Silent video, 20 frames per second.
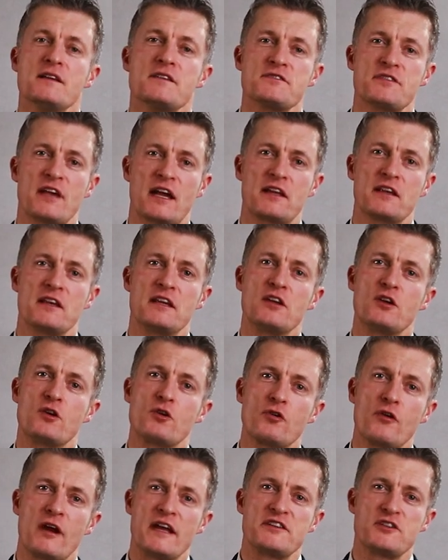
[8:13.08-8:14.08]
Secondly,
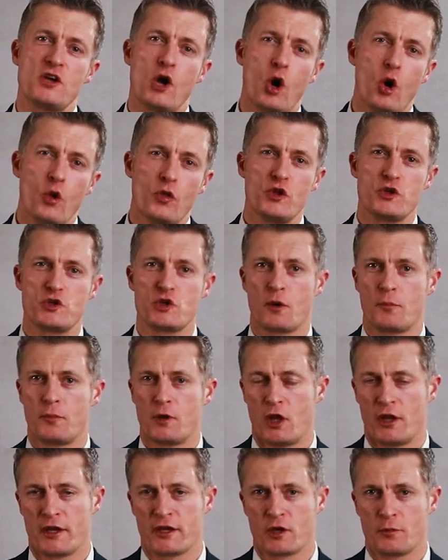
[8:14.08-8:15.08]
create on-the-job
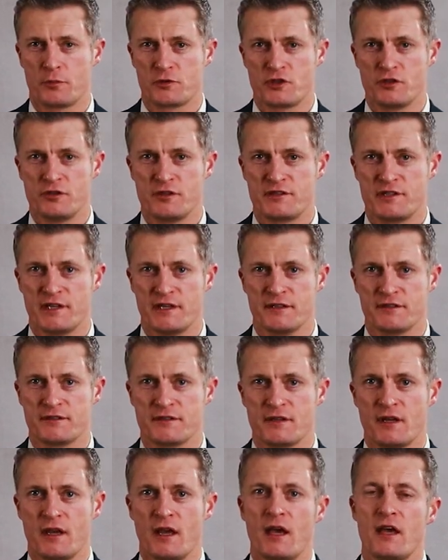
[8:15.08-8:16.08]
learning opportunities.